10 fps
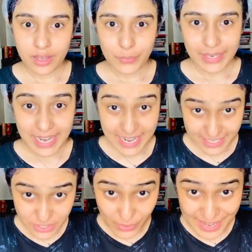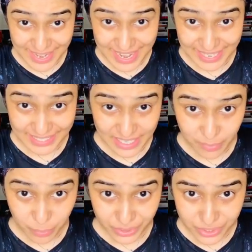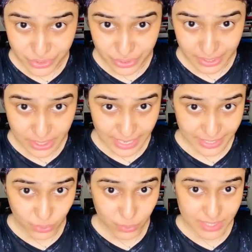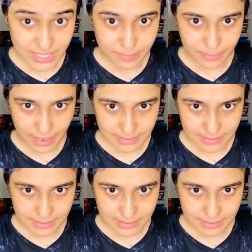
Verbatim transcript: well hi, so I ended up with a trick I used to